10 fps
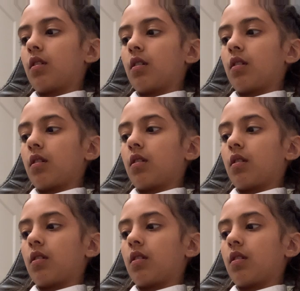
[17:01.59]

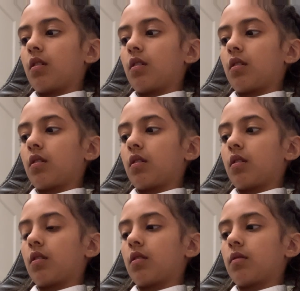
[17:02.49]

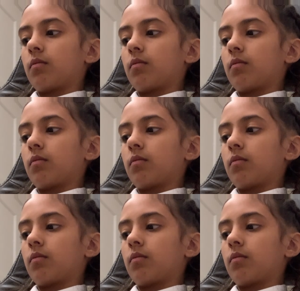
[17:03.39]
No one is speaking in this clip.